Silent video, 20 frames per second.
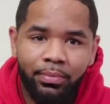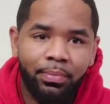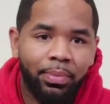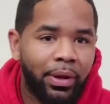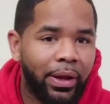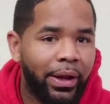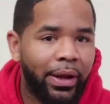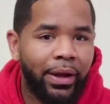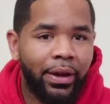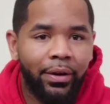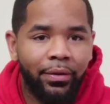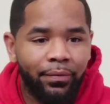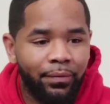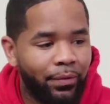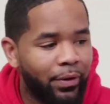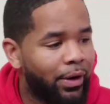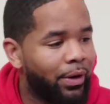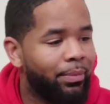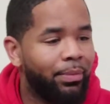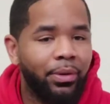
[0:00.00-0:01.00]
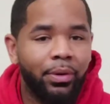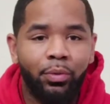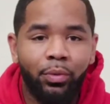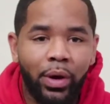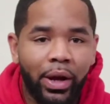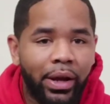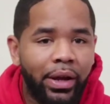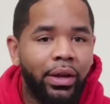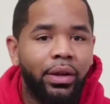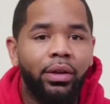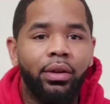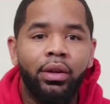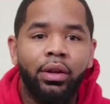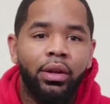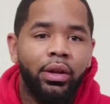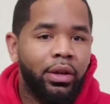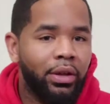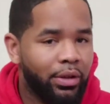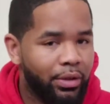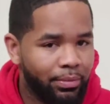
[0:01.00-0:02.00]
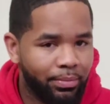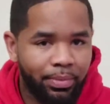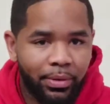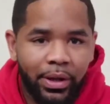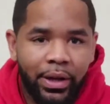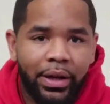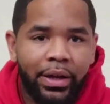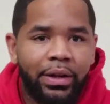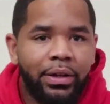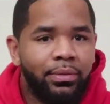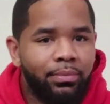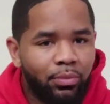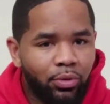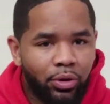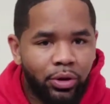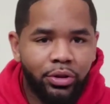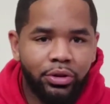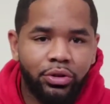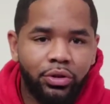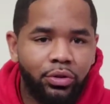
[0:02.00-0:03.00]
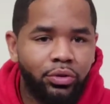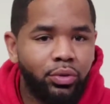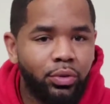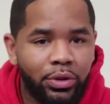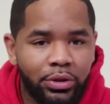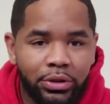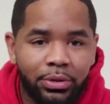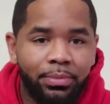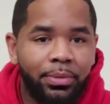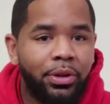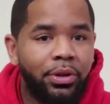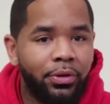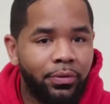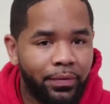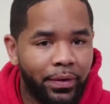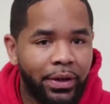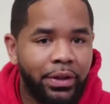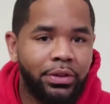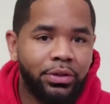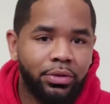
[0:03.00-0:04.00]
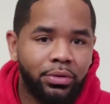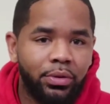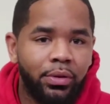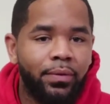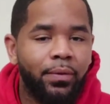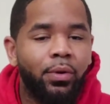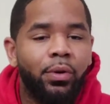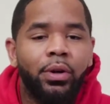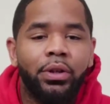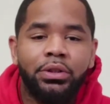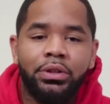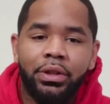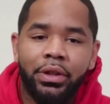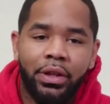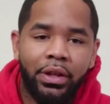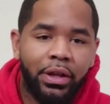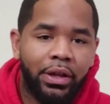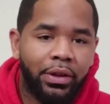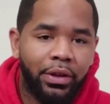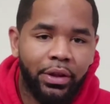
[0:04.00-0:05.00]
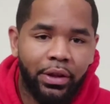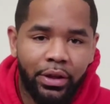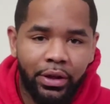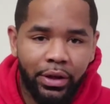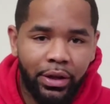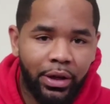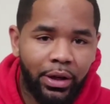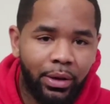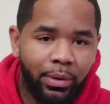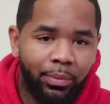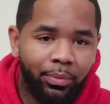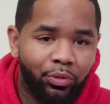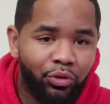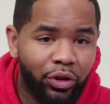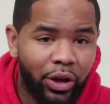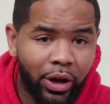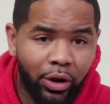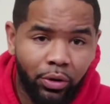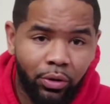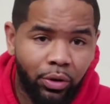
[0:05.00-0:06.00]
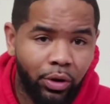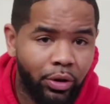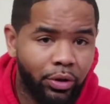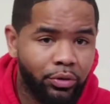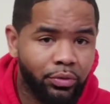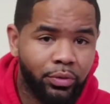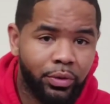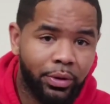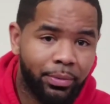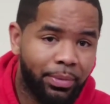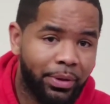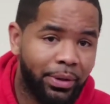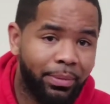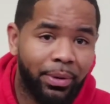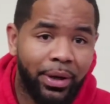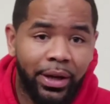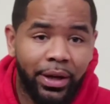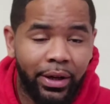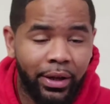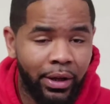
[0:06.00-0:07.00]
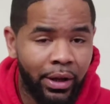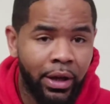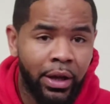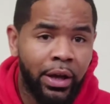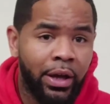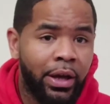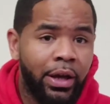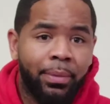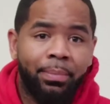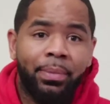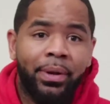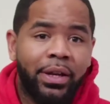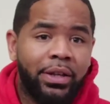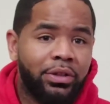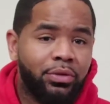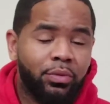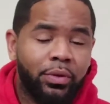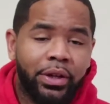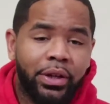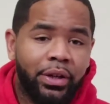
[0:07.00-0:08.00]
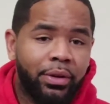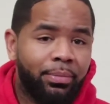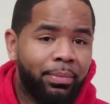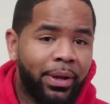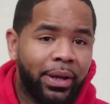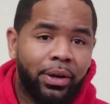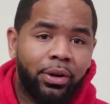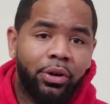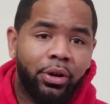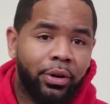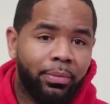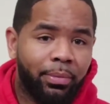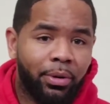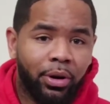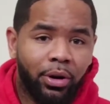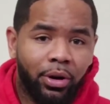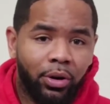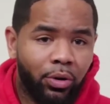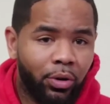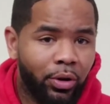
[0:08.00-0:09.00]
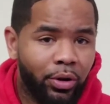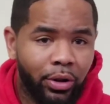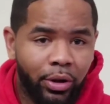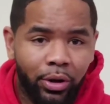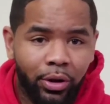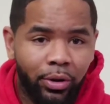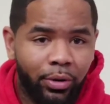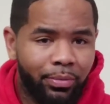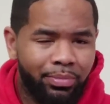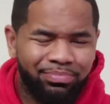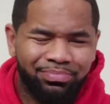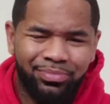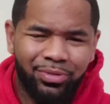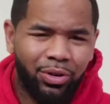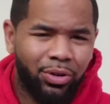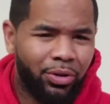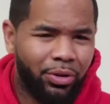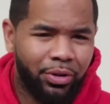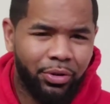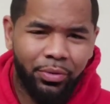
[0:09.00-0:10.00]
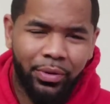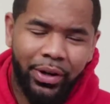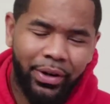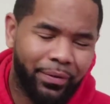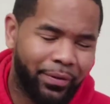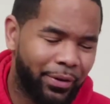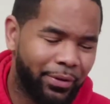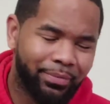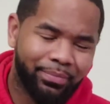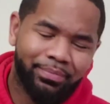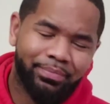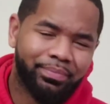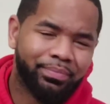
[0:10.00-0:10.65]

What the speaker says: plan from the right, plan more so towards the middle, Phase 2, of course, and then the Jackal Ghost would be my big swing, big hook ball, or long, or whatever